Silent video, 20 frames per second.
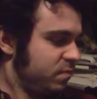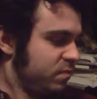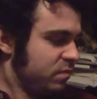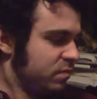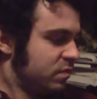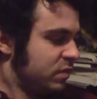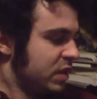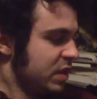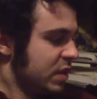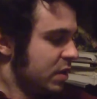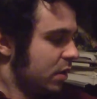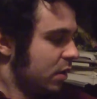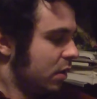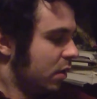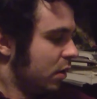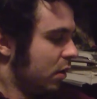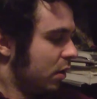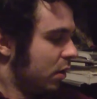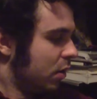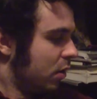the
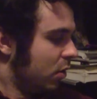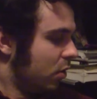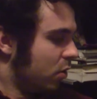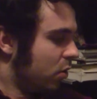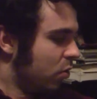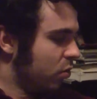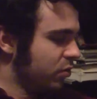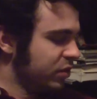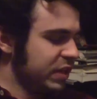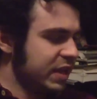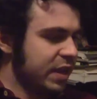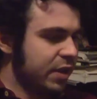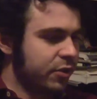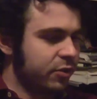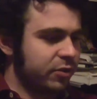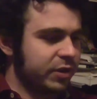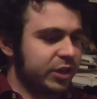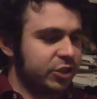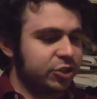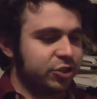only
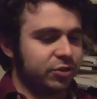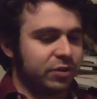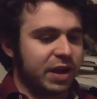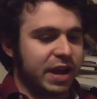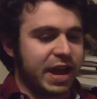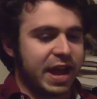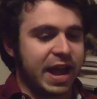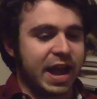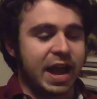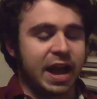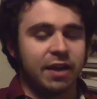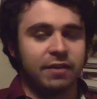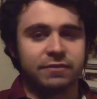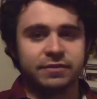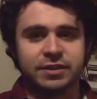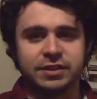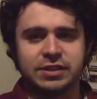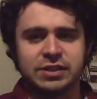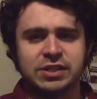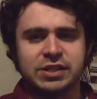other issue I have,
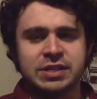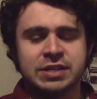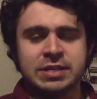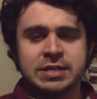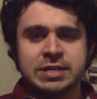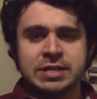because,